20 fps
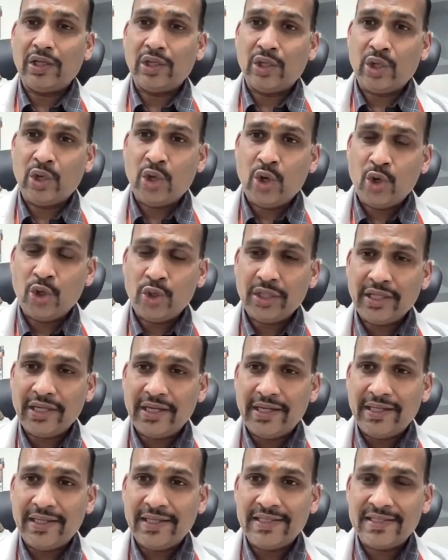not
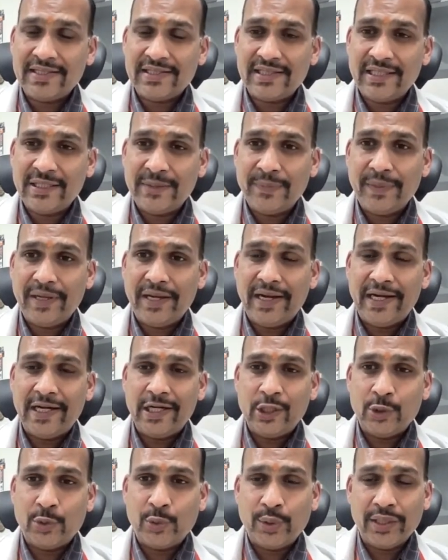getting sleep
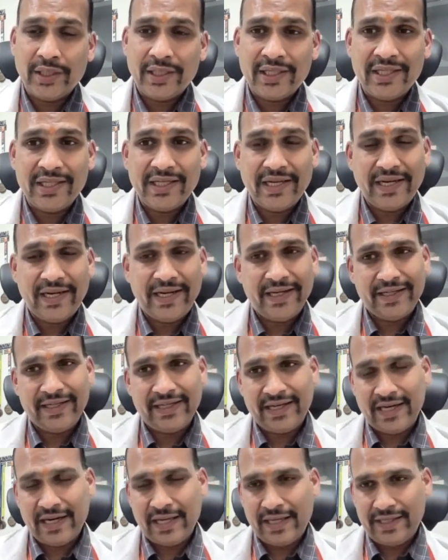adequately at
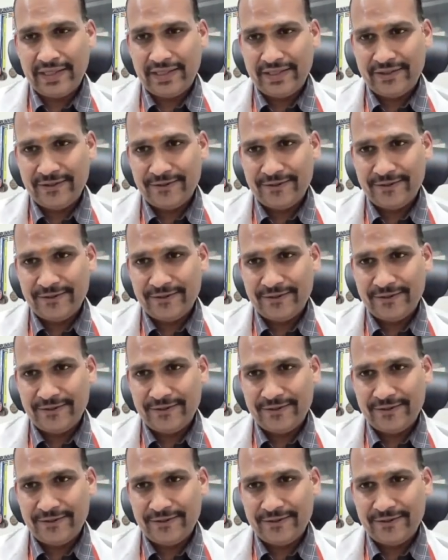night,